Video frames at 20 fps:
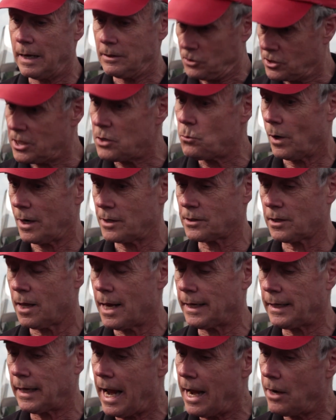see what it's
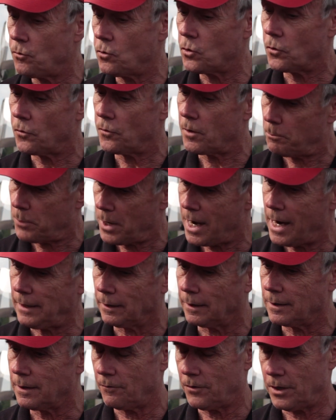like. And the
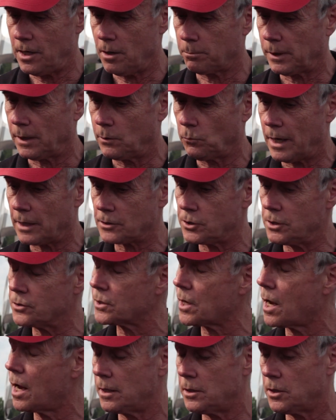pilot of the airplane will actually
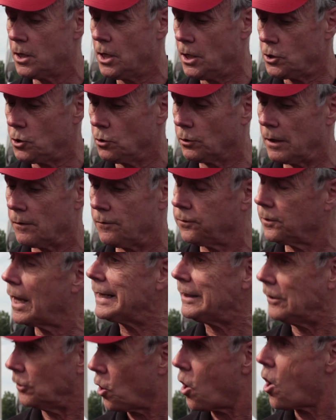sign. You'll get a
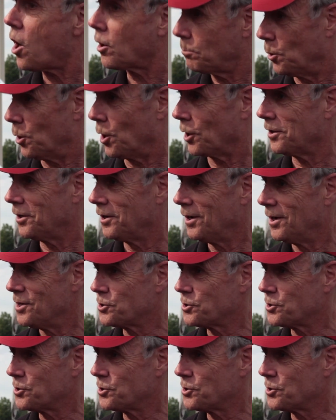flight logbook.